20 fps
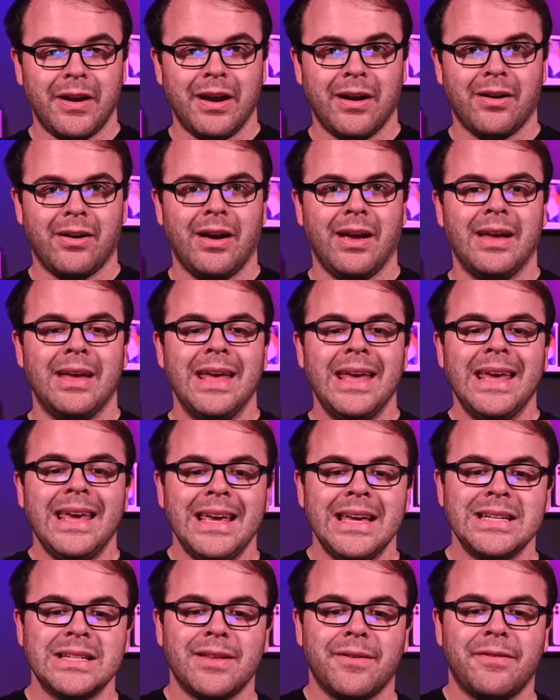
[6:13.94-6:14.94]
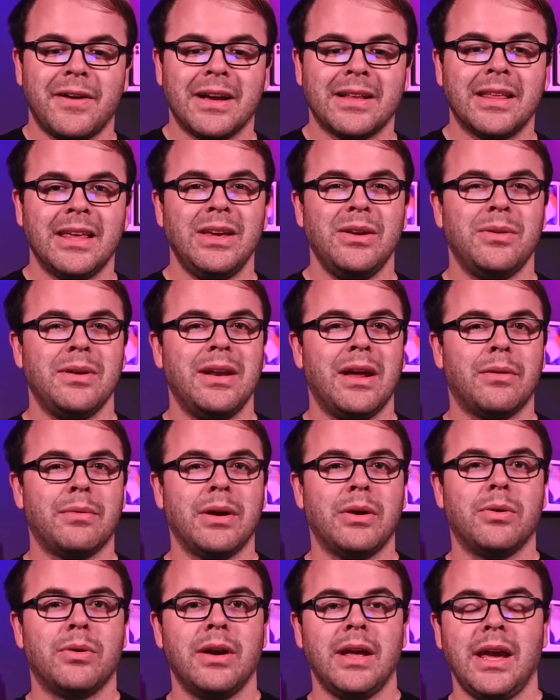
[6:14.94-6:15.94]
area is the fact that you can now
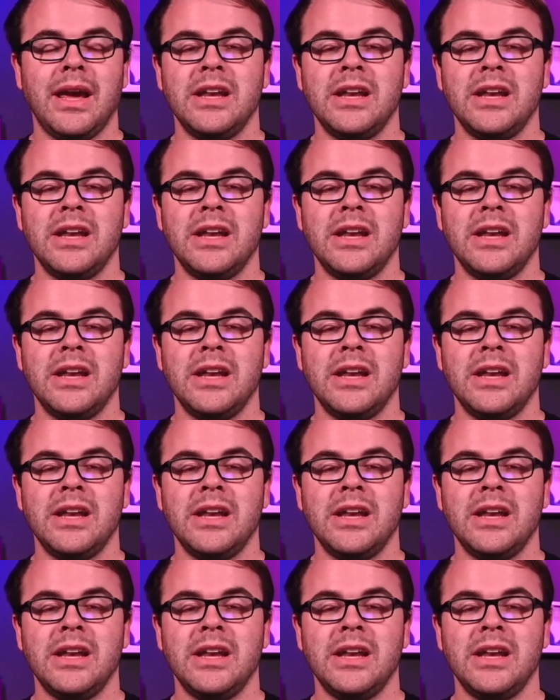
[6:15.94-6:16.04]
record